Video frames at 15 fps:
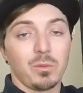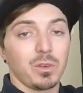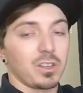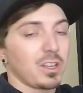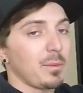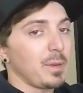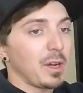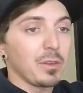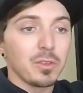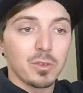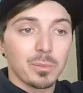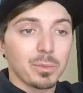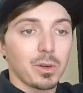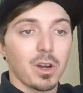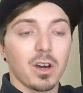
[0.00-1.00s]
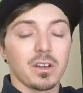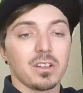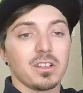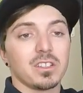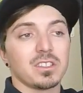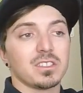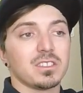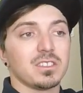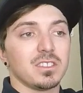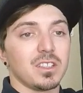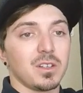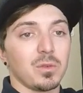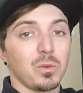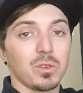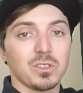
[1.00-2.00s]
We're coming out with new products.
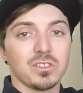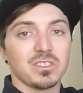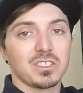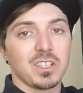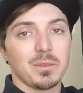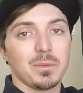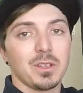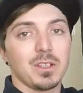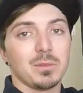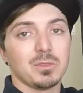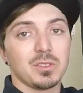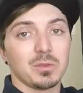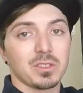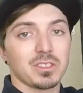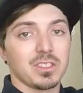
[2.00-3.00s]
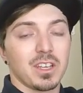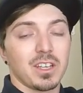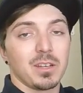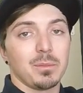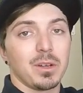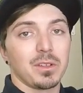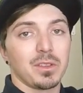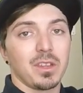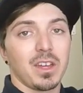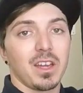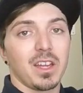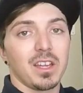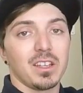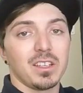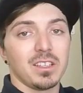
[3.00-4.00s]
World is coming up, so we're excited about that.